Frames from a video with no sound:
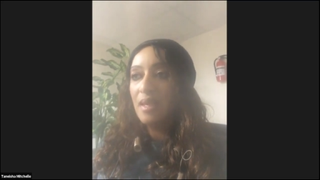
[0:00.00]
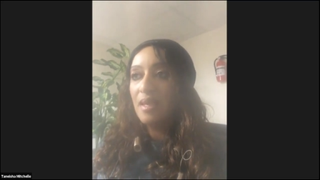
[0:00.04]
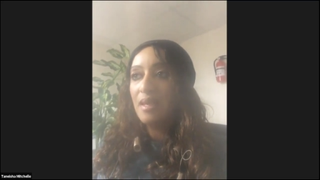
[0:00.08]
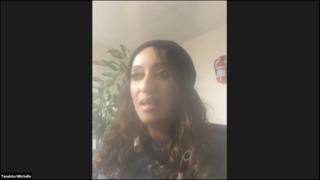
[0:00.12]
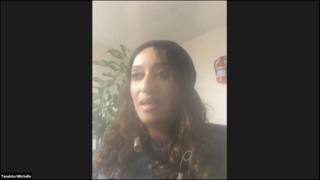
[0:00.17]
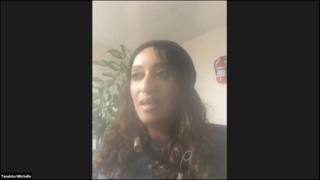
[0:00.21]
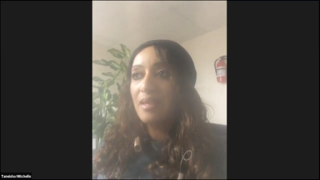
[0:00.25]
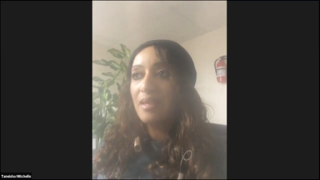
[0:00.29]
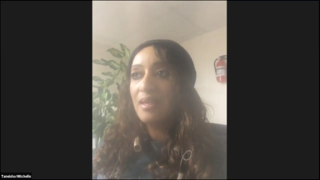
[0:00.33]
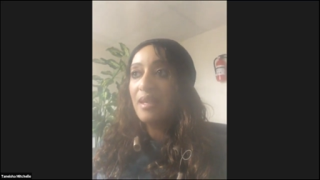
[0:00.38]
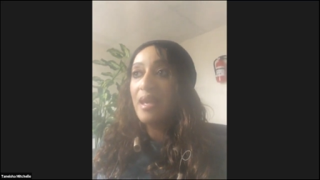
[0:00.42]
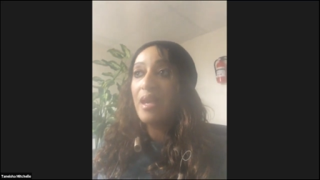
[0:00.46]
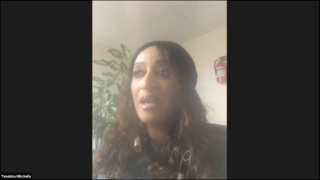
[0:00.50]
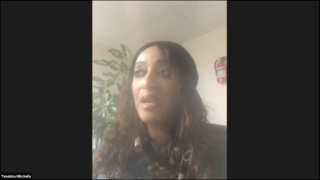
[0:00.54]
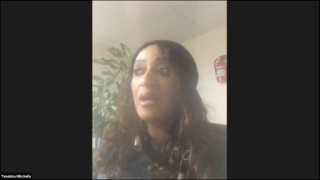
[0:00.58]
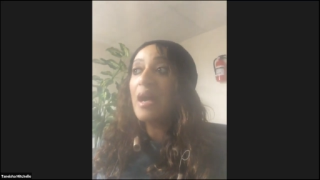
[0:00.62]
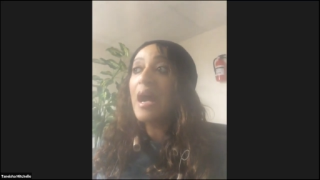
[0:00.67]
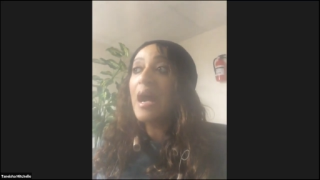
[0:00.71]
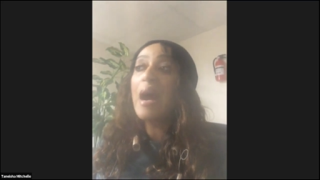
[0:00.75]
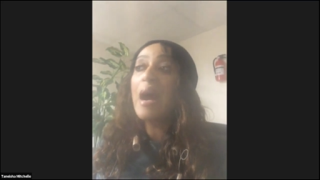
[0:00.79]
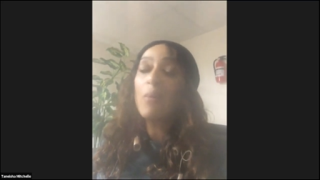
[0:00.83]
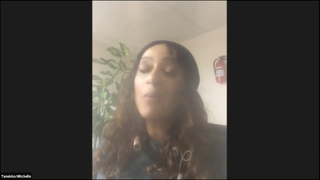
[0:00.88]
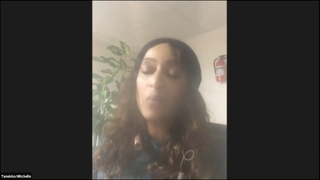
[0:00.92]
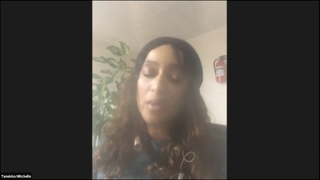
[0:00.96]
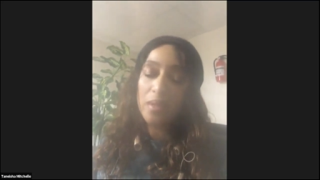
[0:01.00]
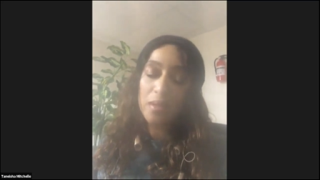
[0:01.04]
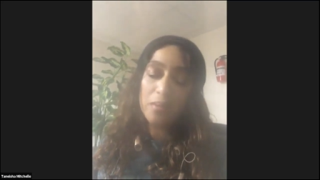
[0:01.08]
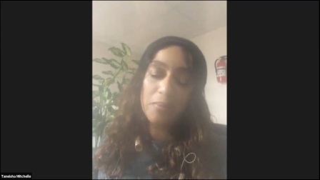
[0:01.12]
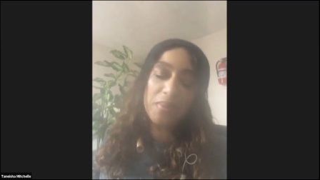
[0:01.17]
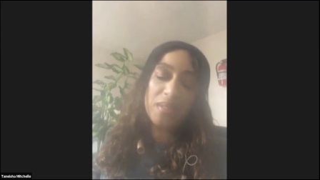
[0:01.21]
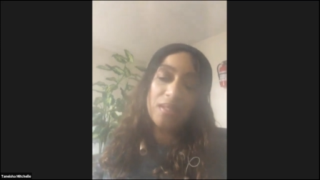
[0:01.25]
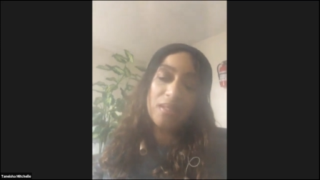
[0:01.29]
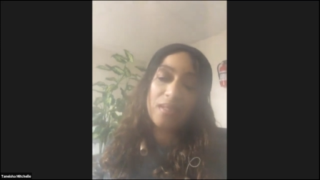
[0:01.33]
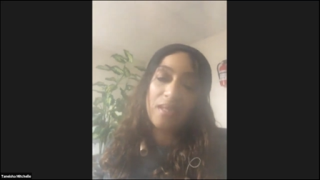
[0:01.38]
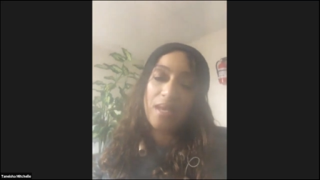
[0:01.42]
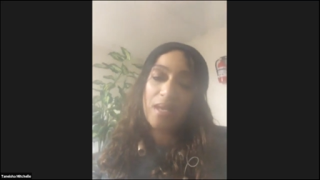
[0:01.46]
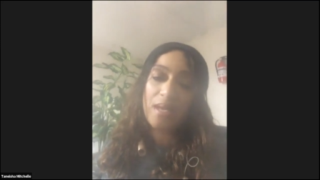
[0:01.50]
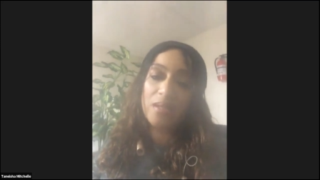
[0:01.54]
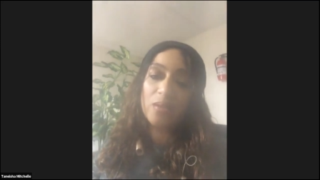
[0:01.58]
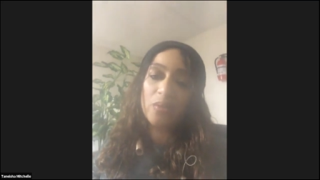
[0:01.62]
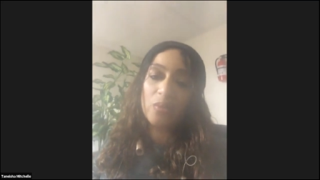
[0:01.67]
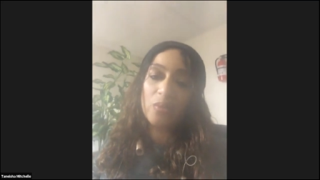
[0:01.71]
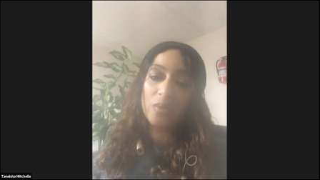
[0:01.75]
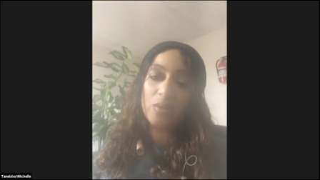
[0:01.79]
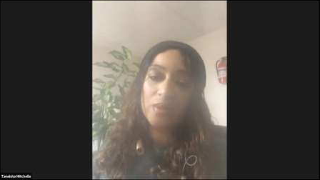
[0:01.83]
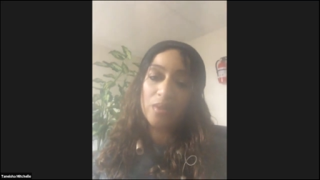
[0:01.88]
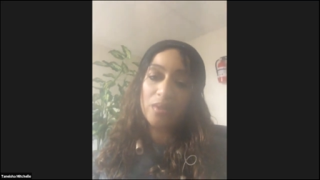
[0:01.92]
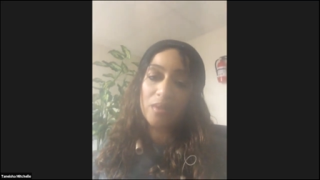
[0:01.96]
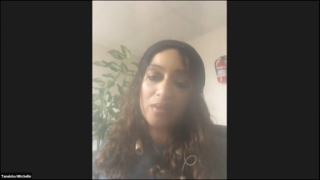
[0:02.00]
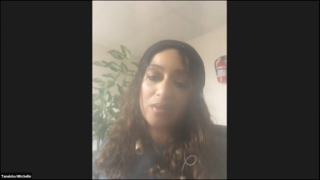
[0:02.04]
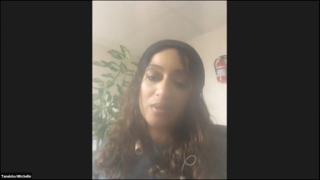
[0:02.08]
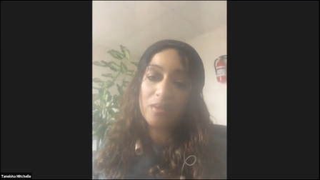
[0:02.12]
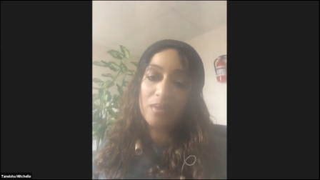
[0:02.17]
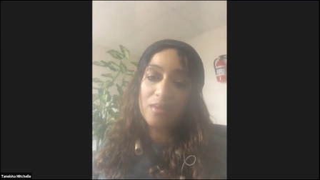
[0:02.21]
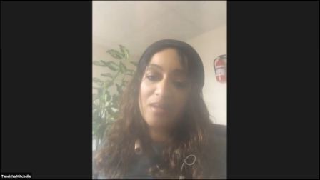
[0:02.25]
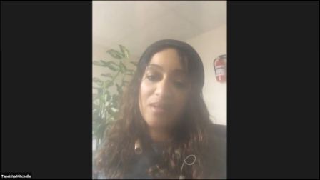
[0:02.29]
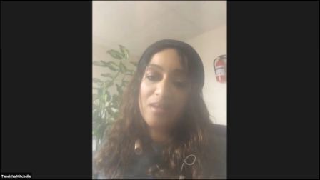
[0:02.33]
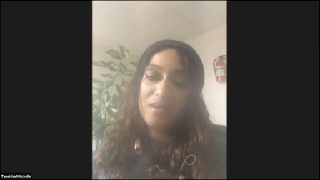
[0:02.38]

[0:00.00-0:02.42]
And now I want to be that daughter.